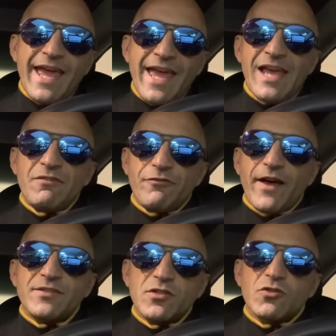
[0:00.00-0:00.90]
and
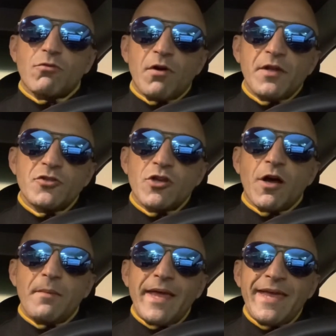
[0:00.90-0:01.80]
fastest growing
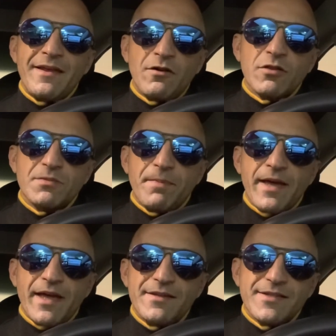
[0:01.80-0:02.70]
job in our
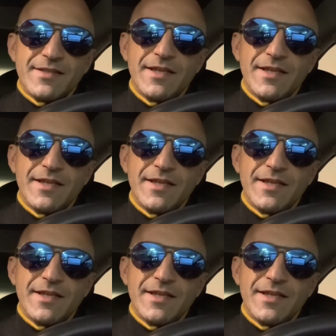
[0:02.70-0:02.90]
space